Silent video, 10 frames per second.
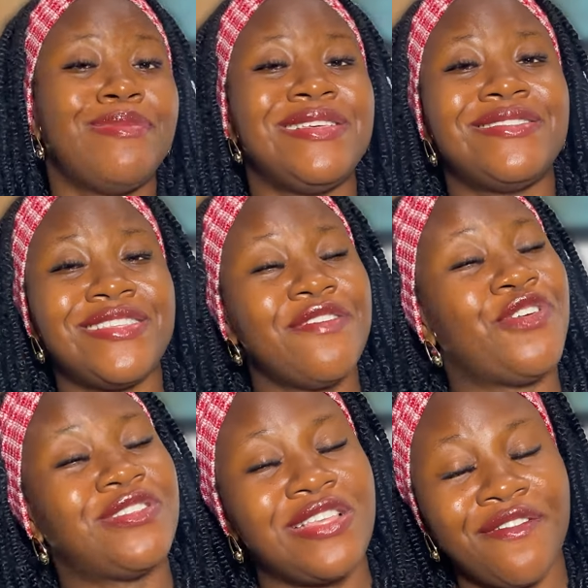Please
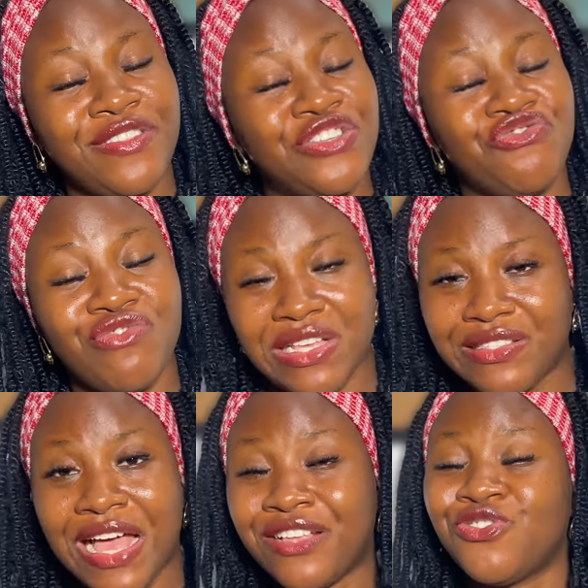save yourself the
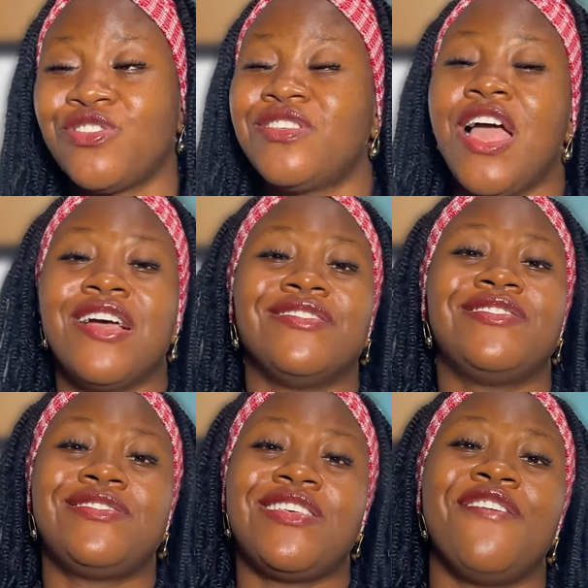stress and just
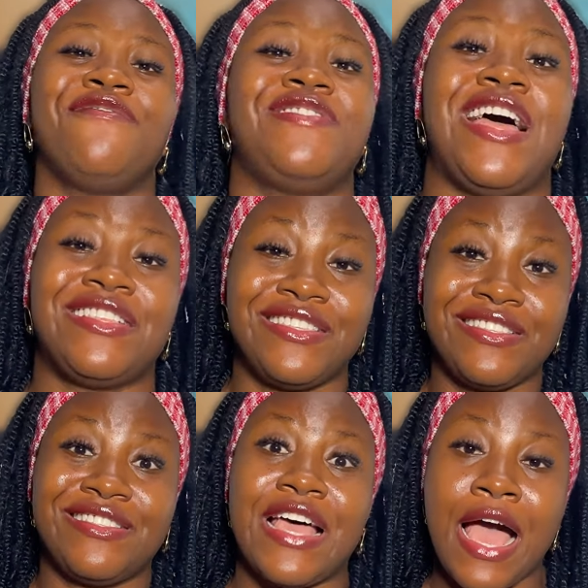save that
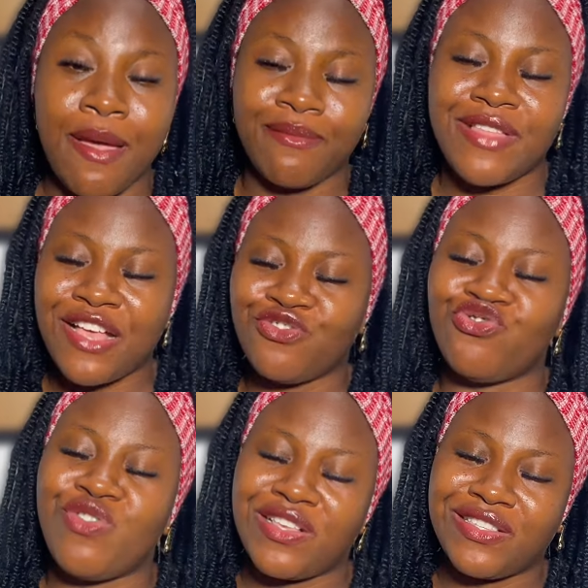time, that
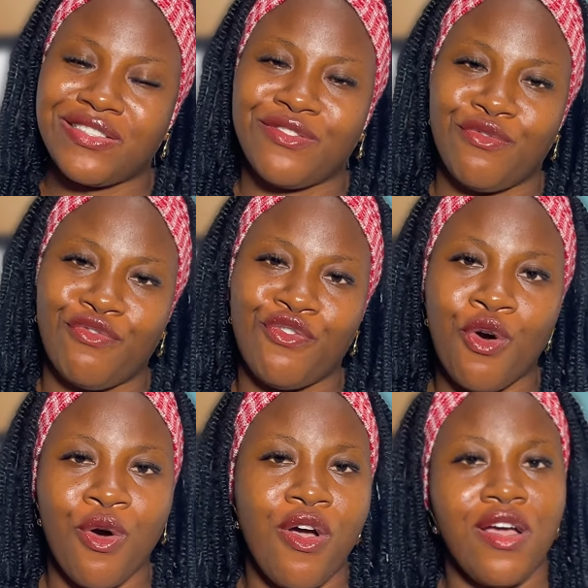stress
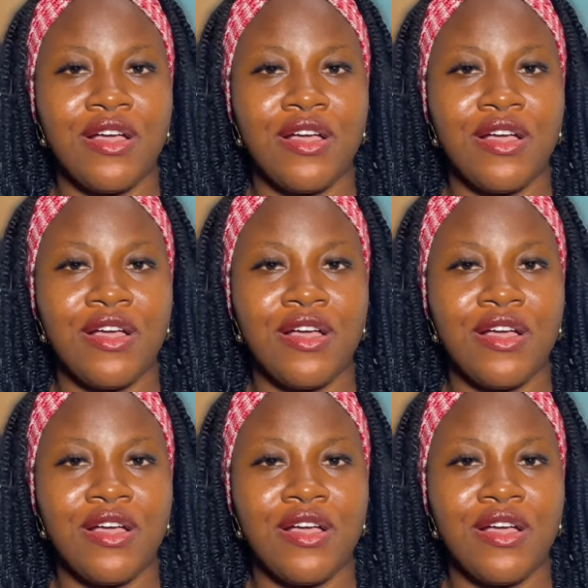for